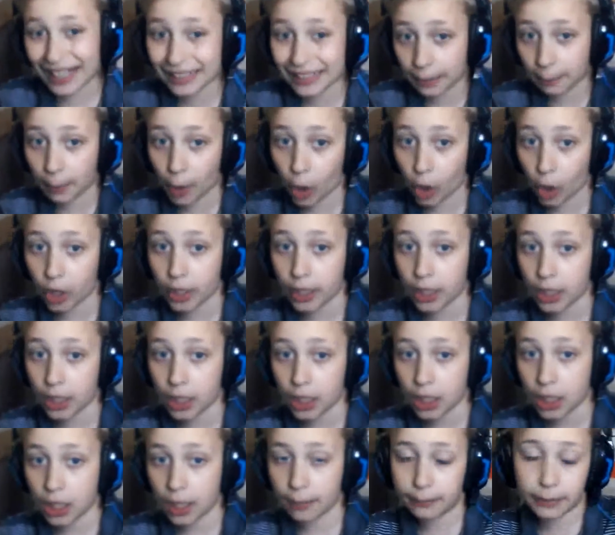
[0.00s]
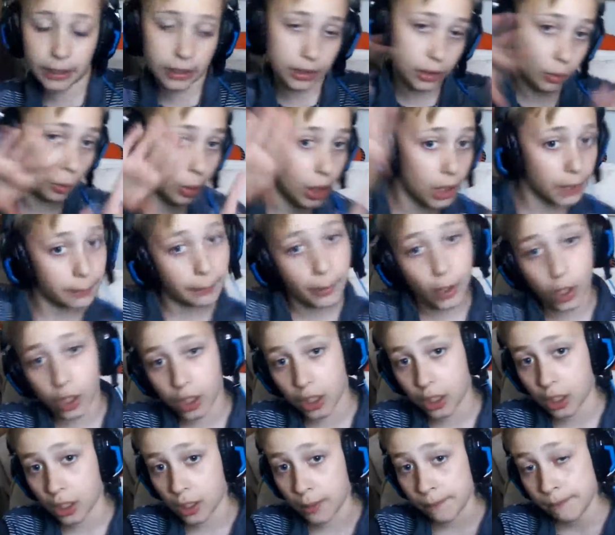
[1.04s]
to get the letter boy I mean the
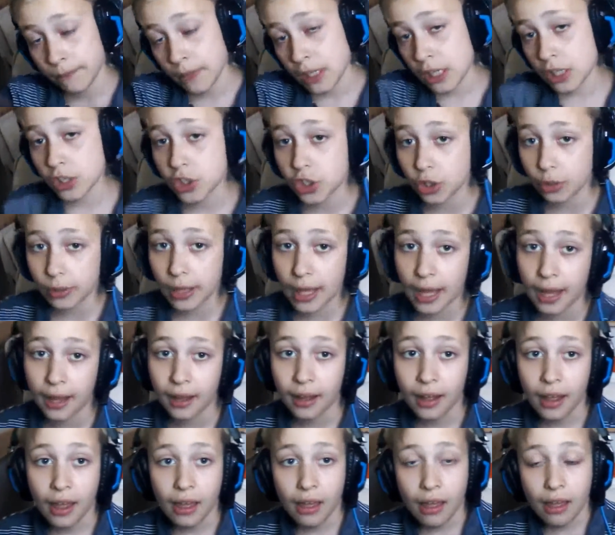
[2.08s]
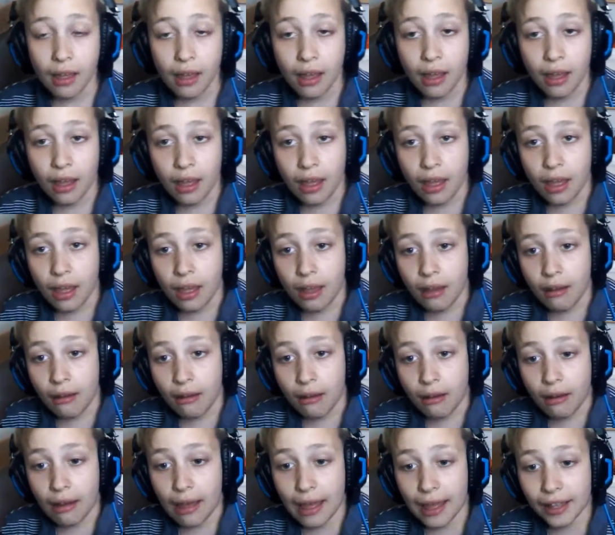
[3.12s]
word boy so yeah
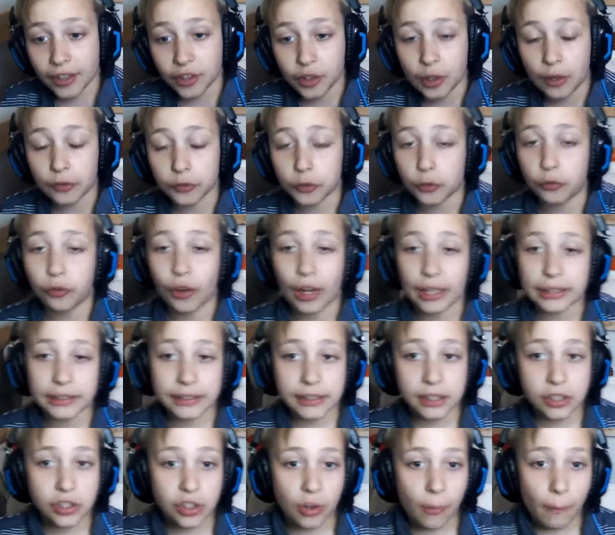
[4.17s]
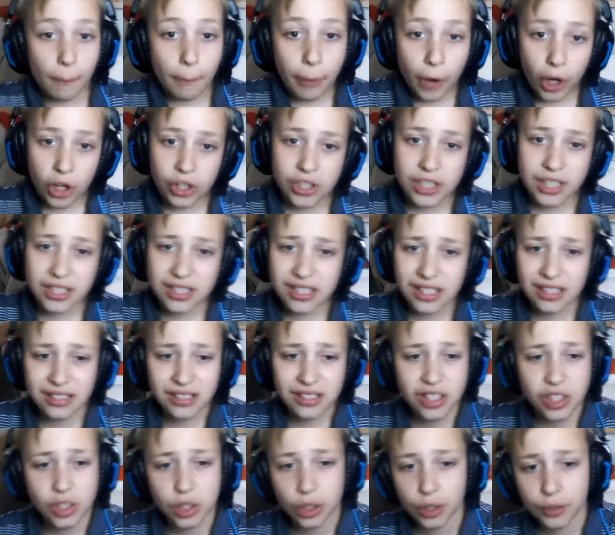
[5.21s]
and you have to fight some
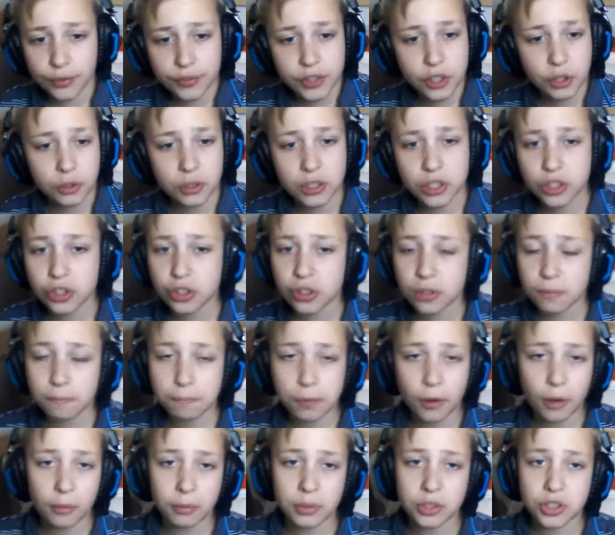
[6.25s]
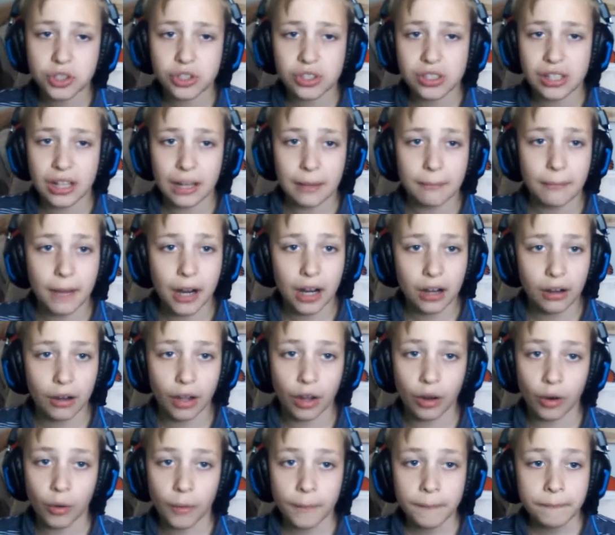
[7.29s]
bosses and stuff so it's probably just like
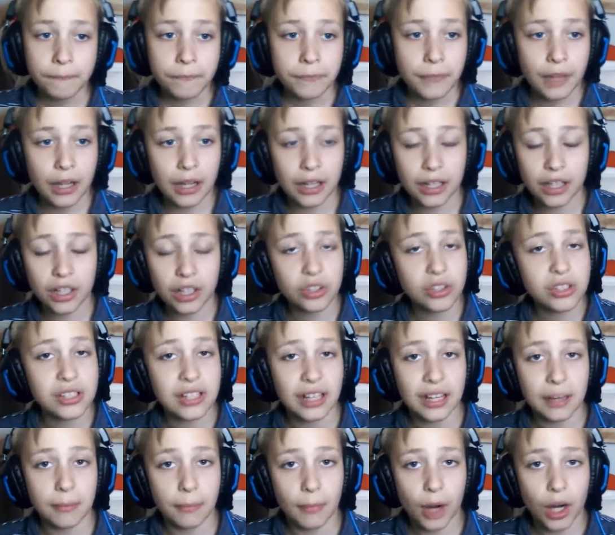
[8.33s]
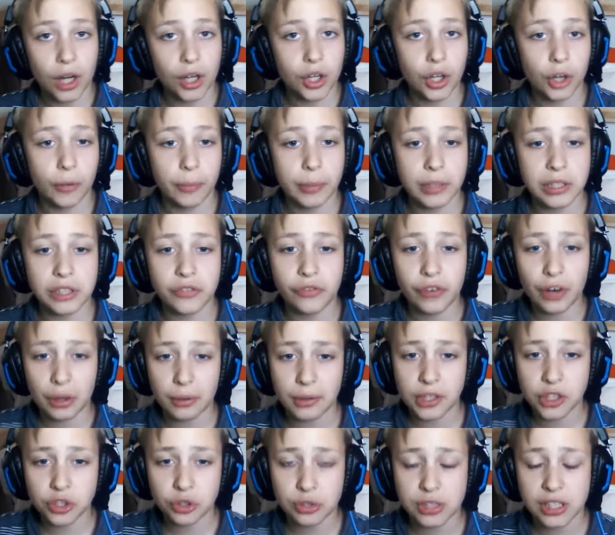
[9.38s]
mario uh, it looks like Mario, but
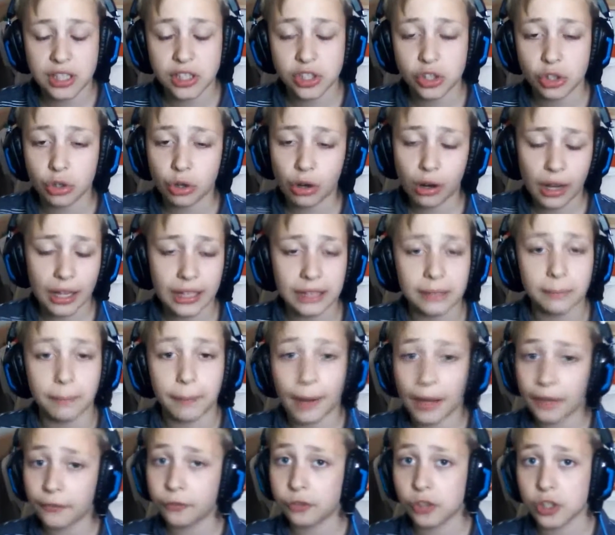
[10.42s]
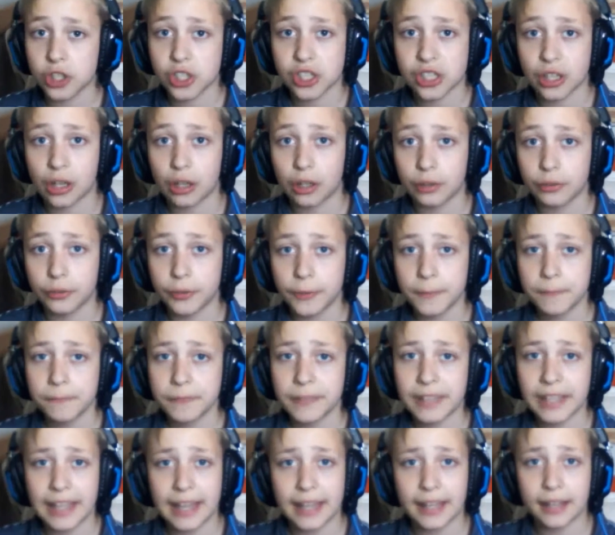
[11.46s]
it's very interesting. So go ahead, buy it for
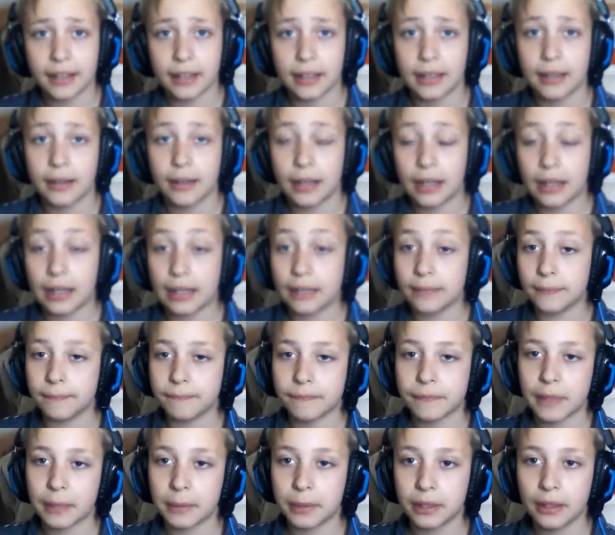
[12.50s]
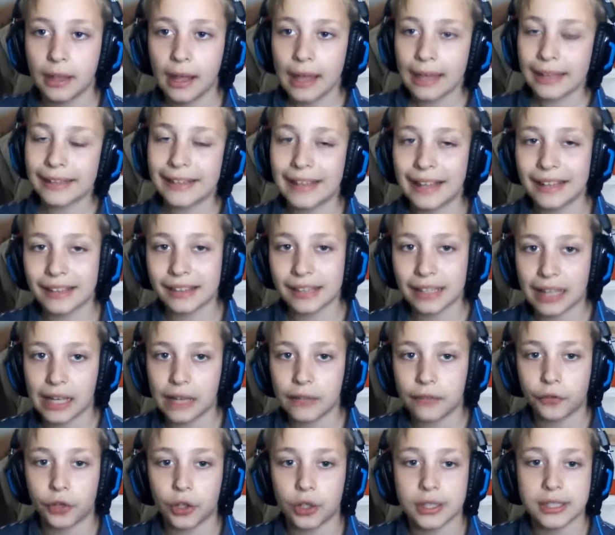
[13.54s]
yourself. Get uh, um, I mean,
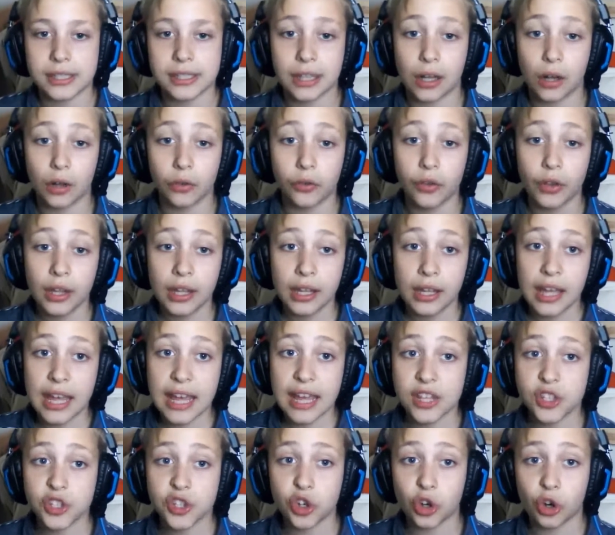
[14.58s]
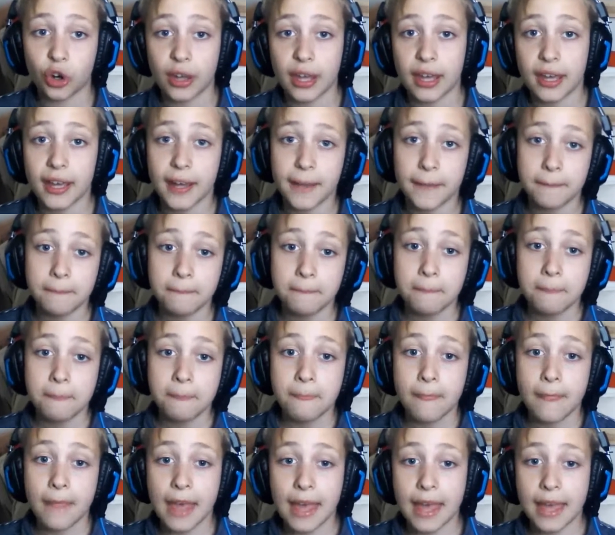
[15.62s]
get the game for yourself. Enjoy it.
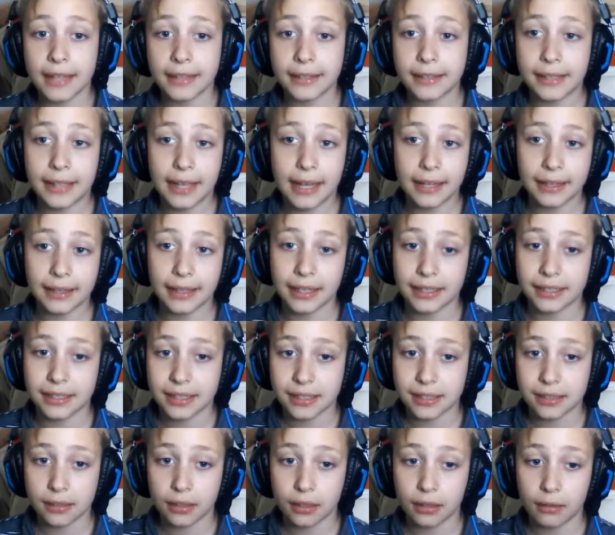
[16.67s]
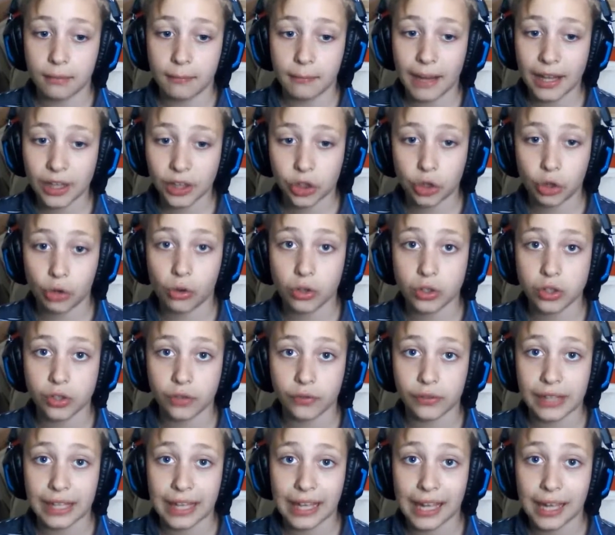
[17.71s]
And yeah, that's my
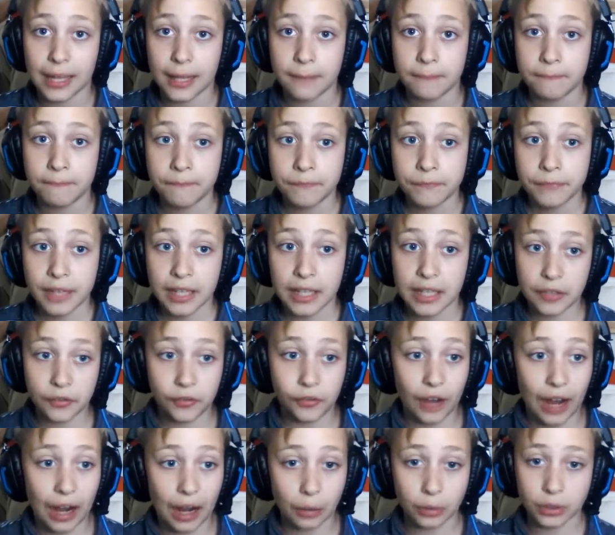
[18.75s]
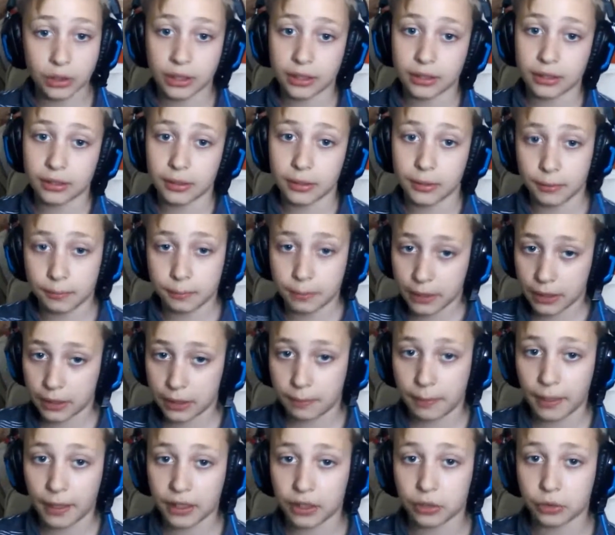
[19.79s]
thoughts of the game. If I
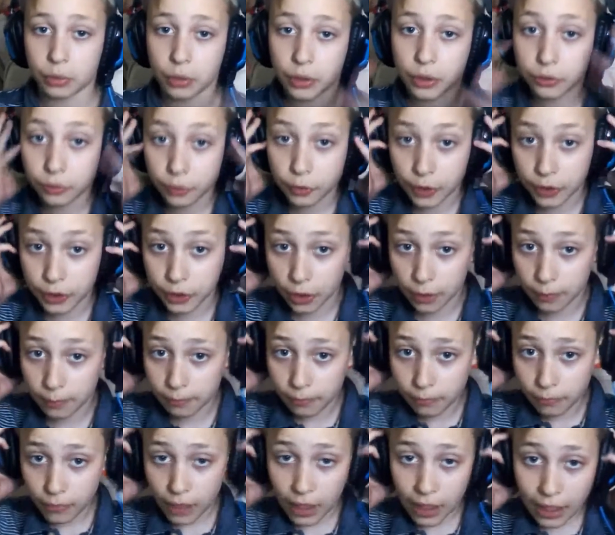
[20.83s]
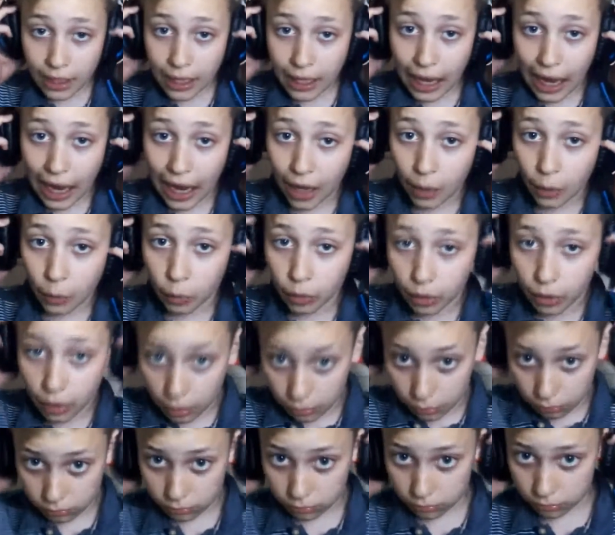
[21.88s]
wouldn't be partnered with Freedom, I
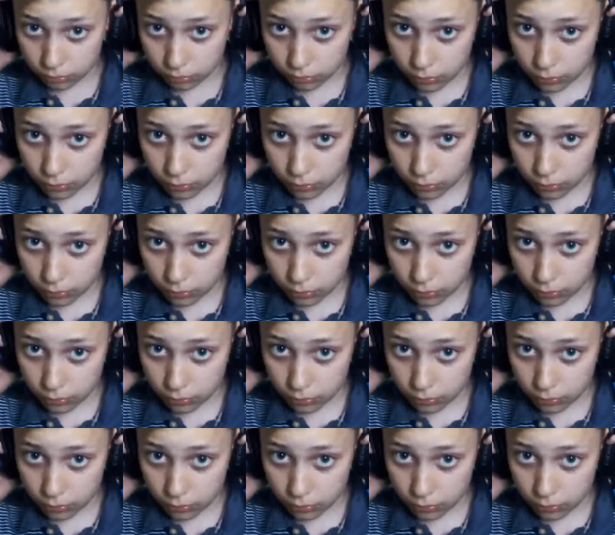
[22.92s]
would